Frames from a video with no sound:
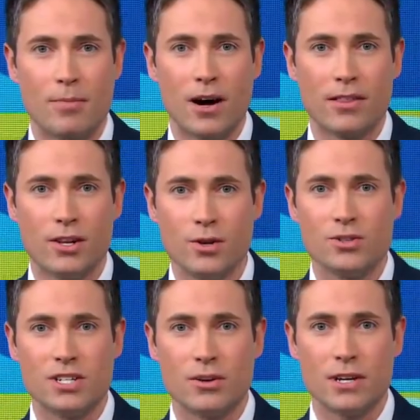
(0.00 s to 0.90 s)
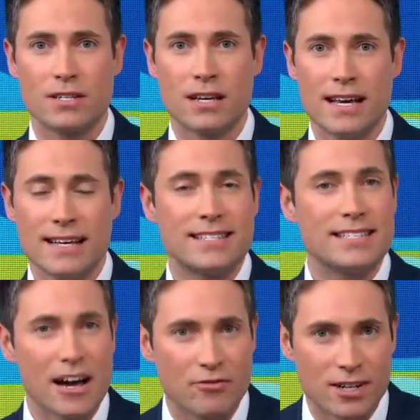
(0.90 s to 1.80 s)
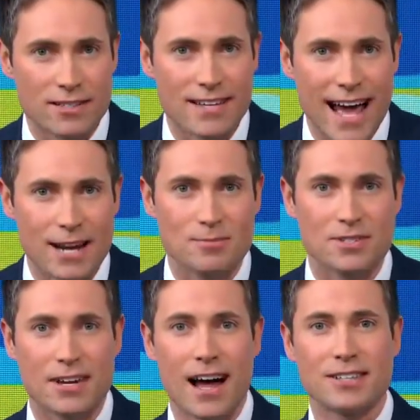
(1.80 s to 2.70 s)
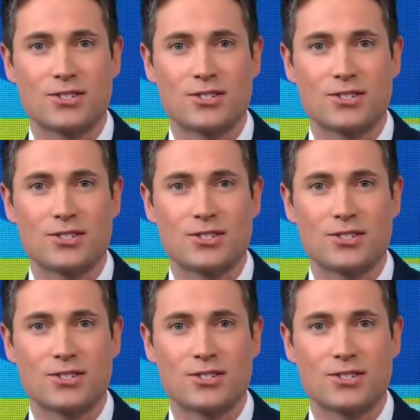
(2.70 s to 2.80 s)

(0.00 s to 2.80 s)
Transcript: on the new series Severance. Adam Scott